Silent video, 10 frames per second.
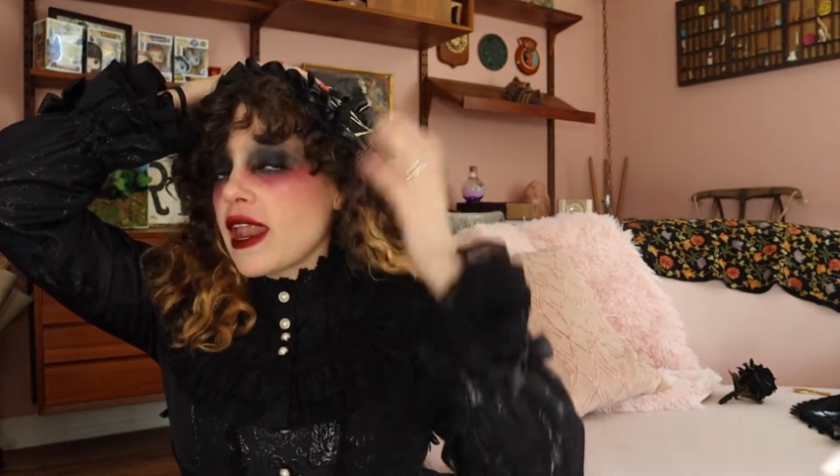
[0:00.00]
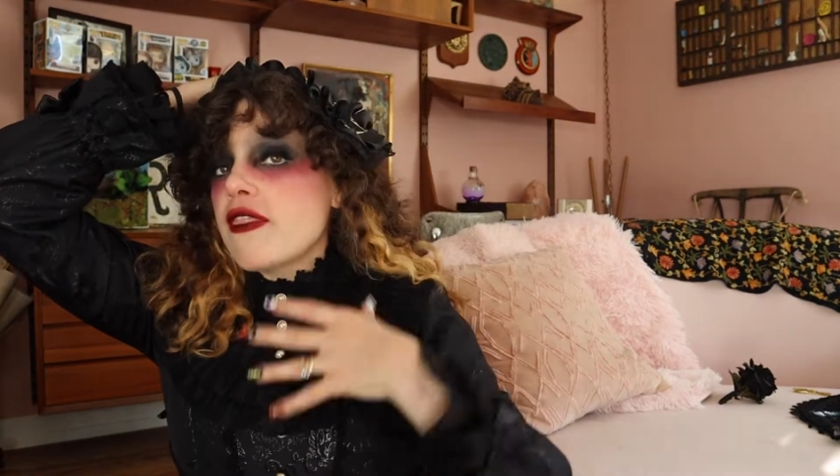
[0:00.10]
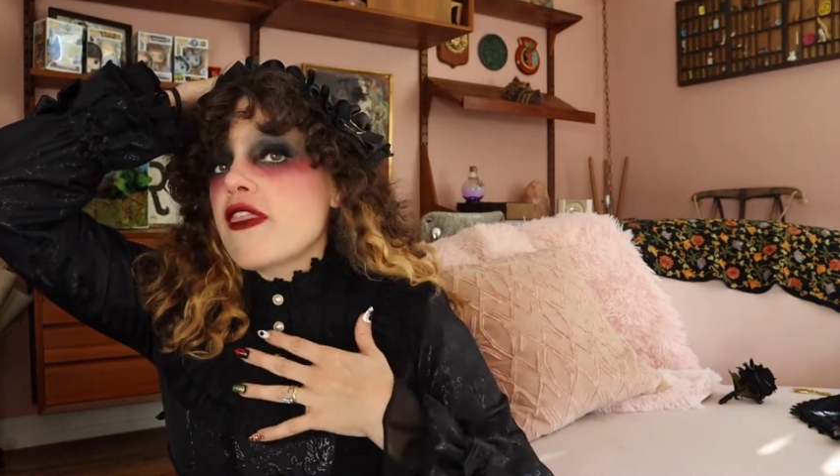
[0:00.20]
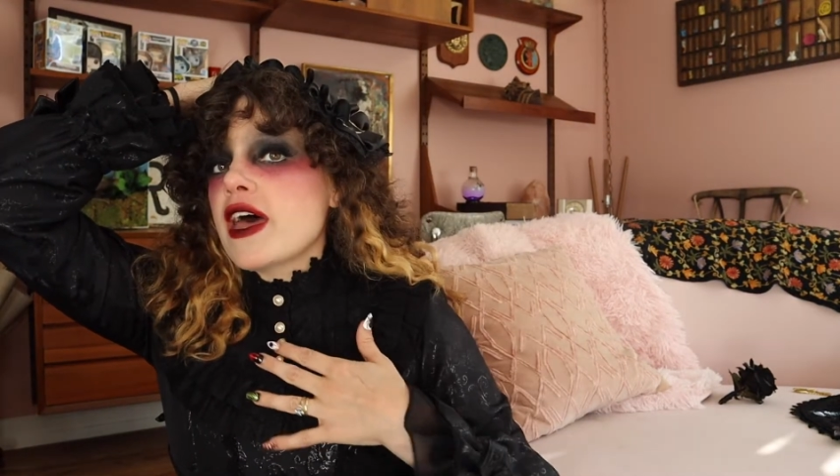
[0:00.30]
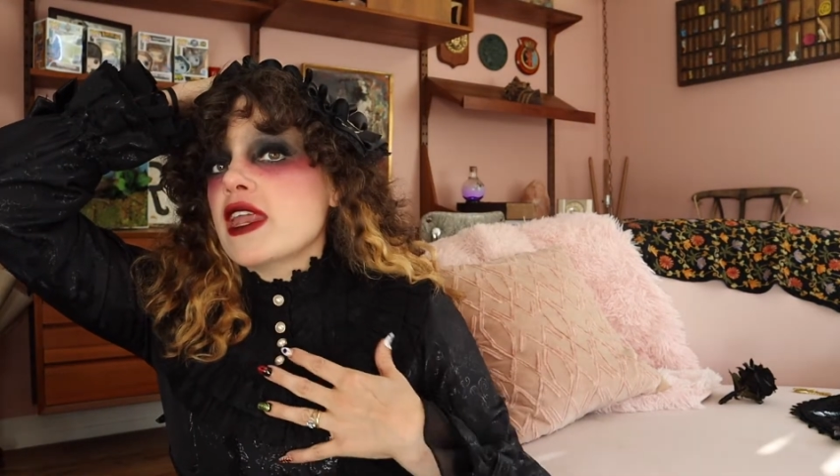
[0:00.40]

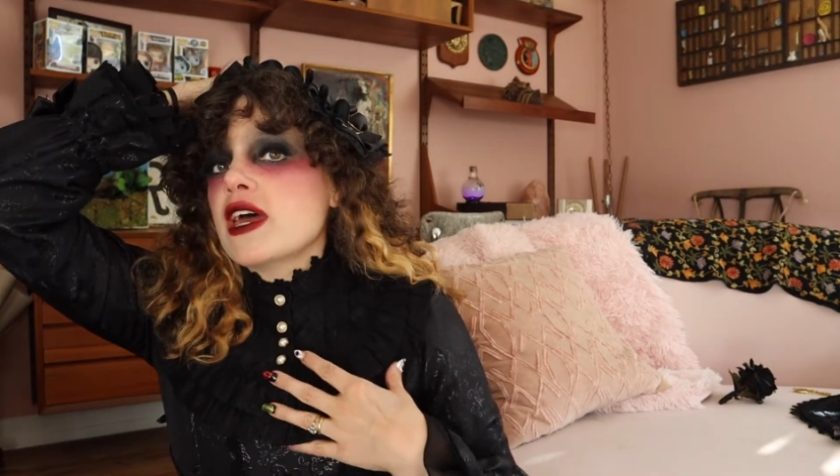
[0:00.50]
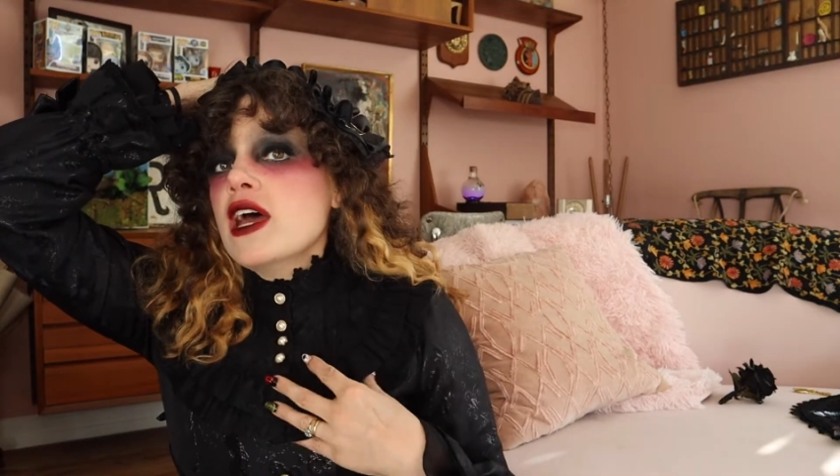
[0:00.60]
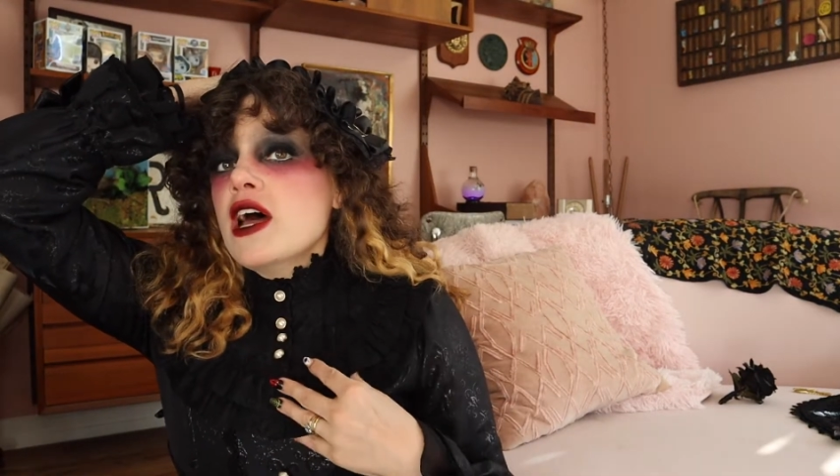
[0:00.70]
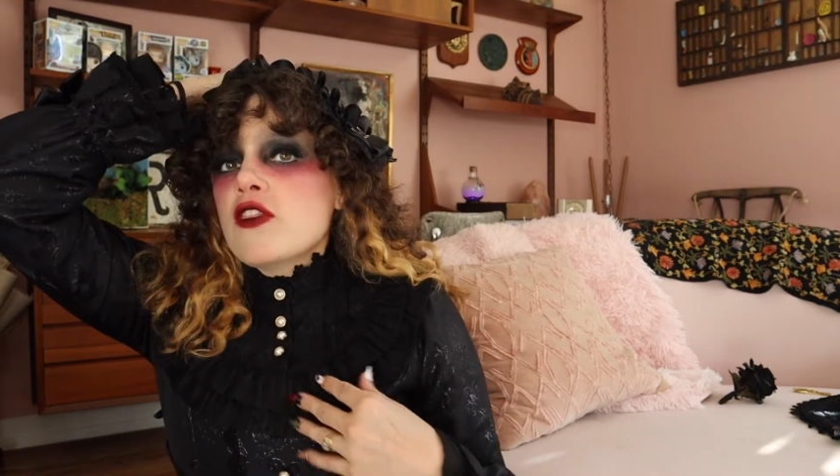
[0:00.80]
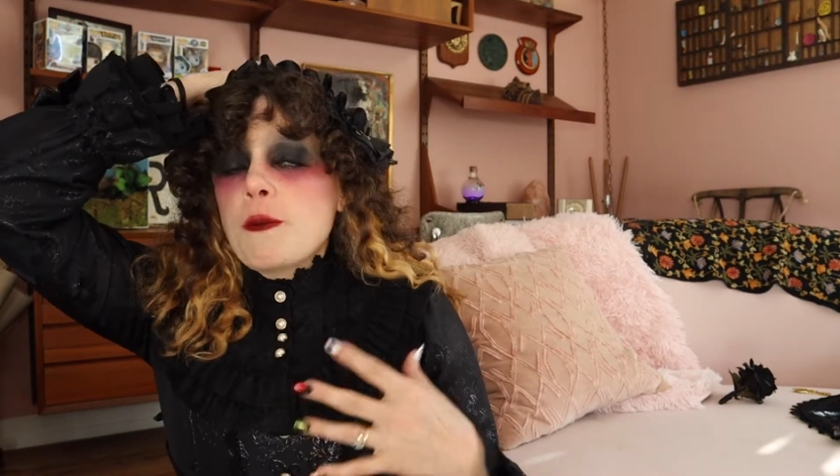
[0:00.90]
and then
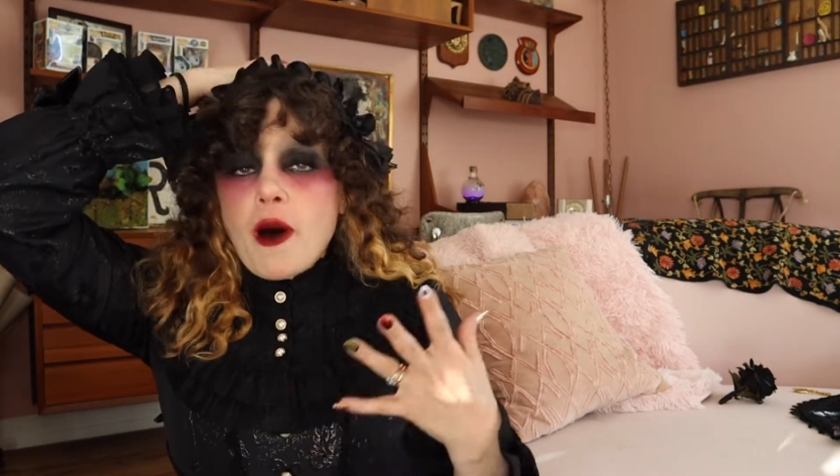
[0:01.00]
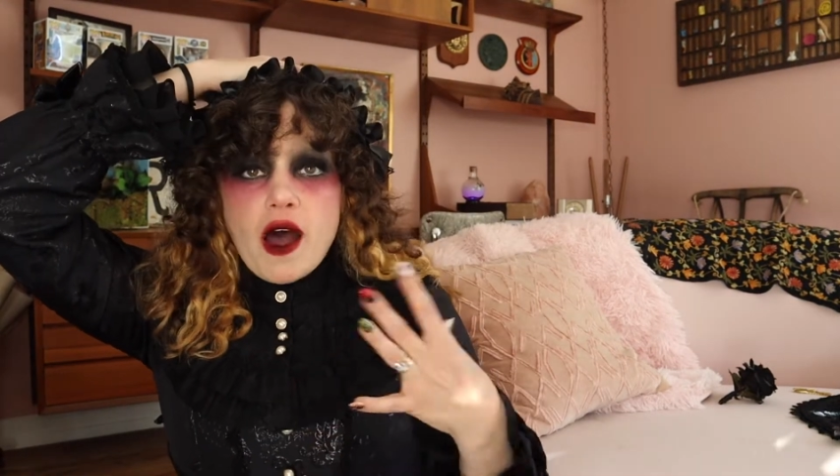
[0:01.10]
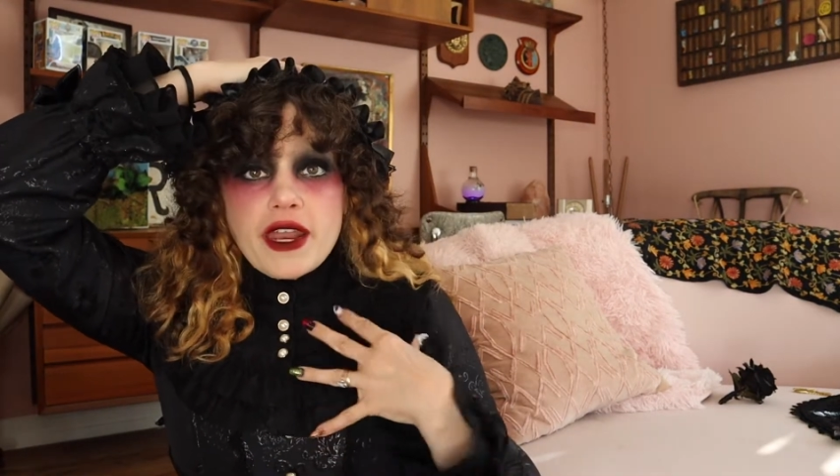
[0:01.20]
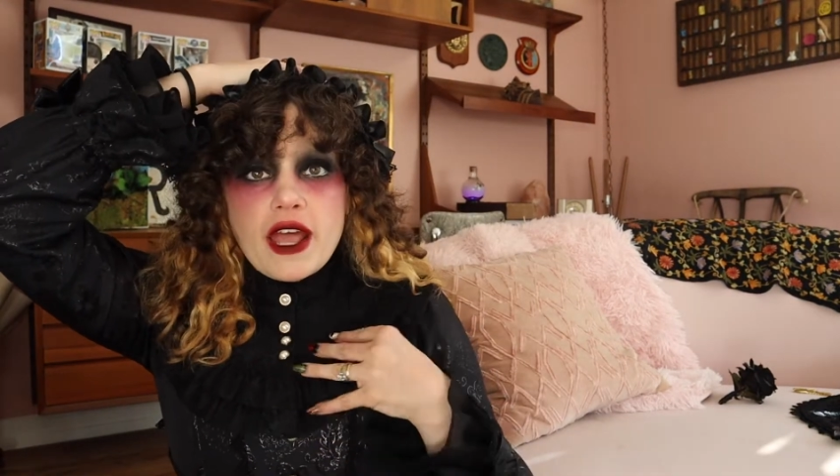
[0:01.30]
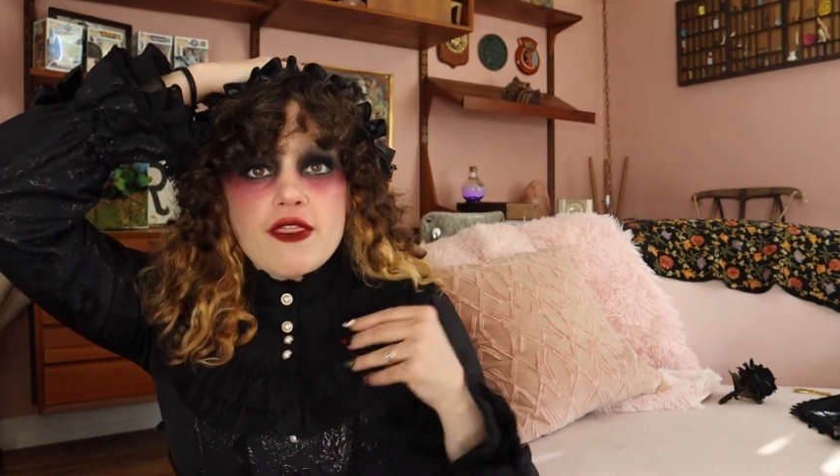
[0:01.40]
the
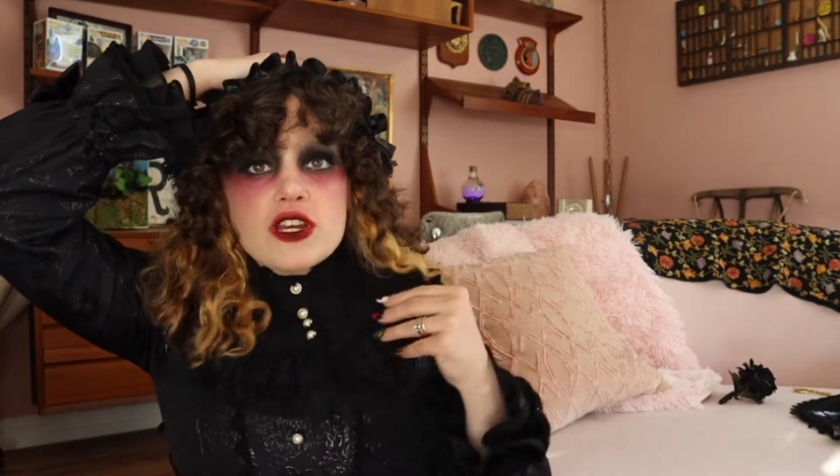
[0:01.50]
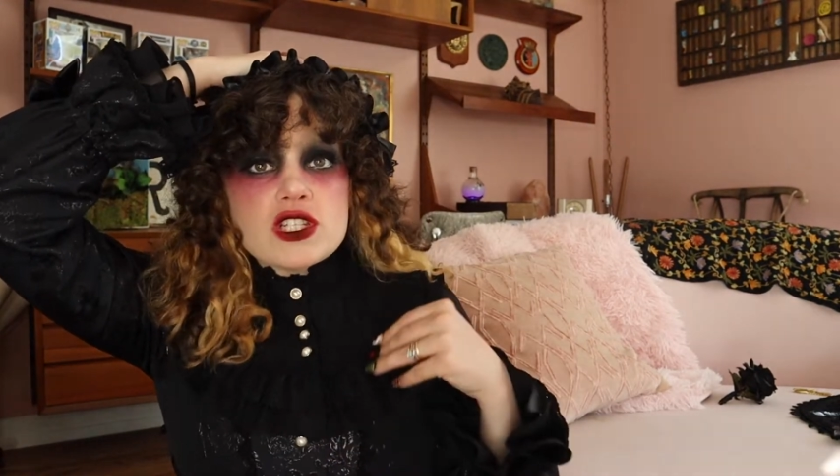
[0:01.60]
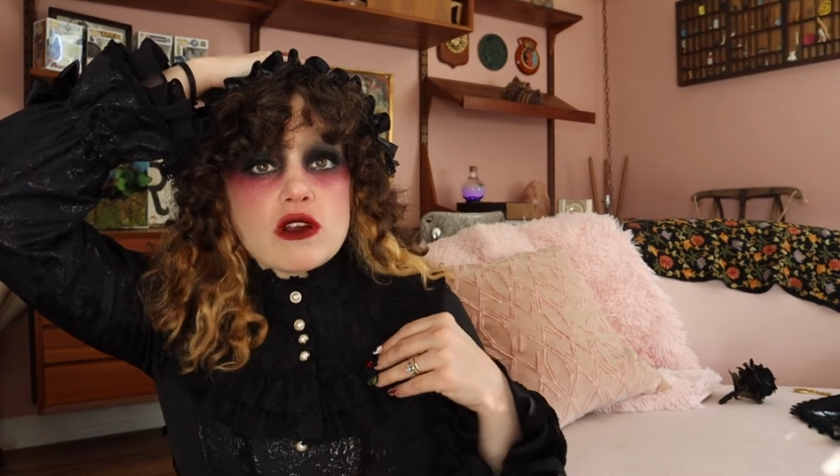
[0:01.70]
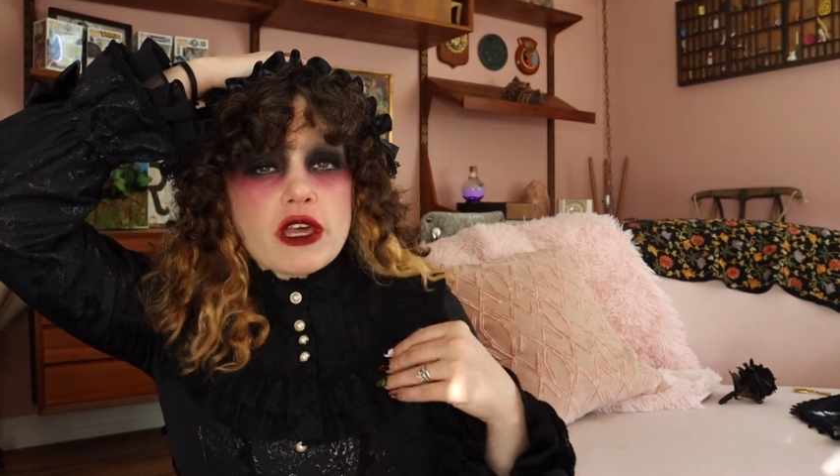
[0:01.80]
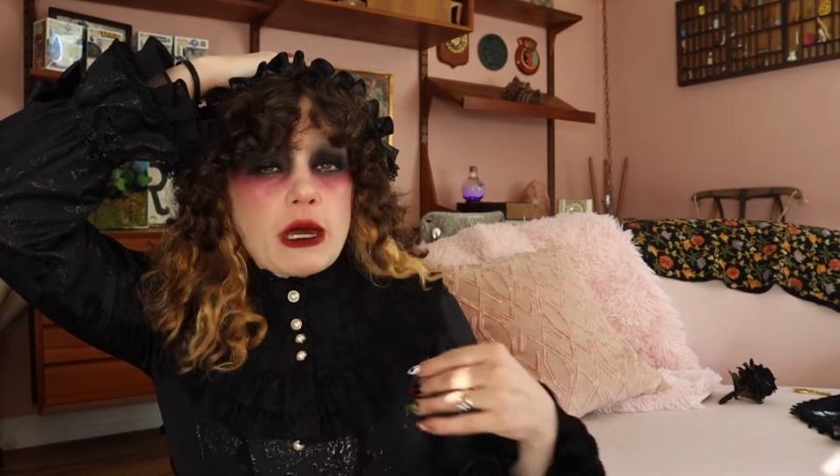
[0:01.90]
bonnet and this
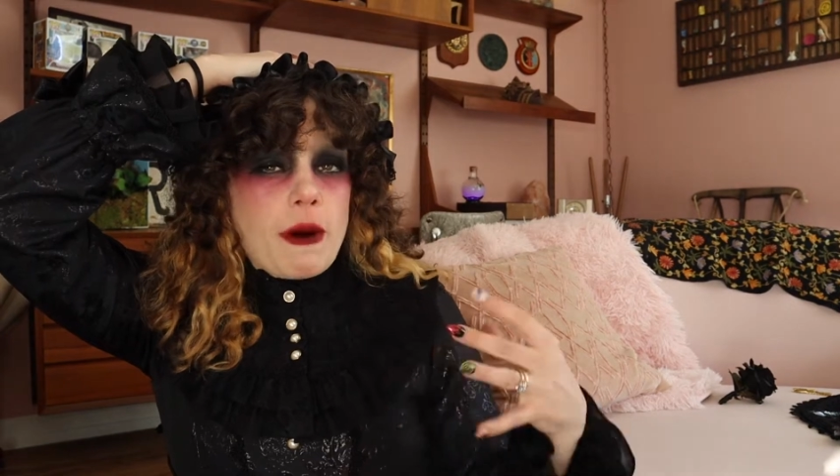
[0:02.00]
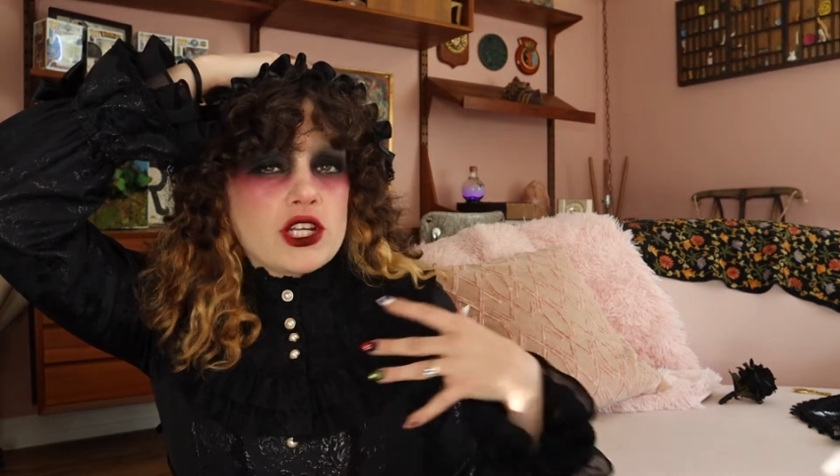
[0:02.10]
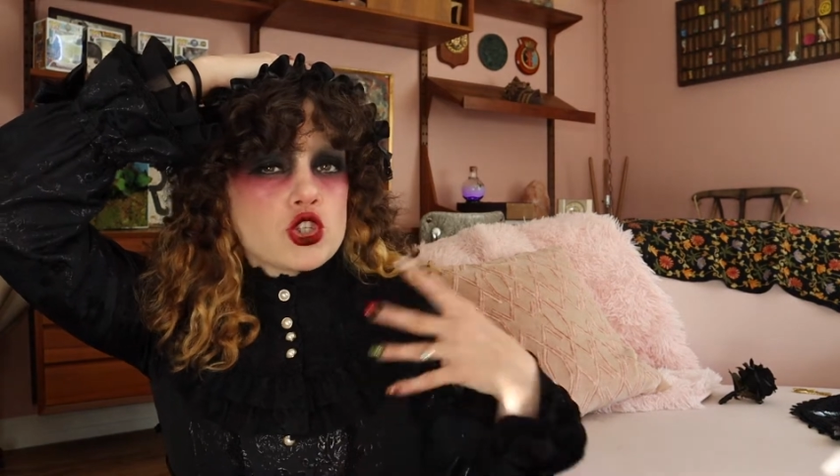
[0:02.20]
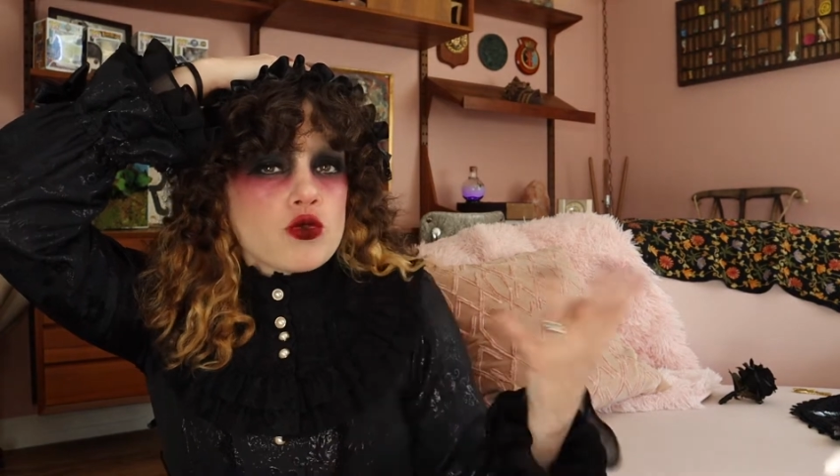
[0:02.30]
are like my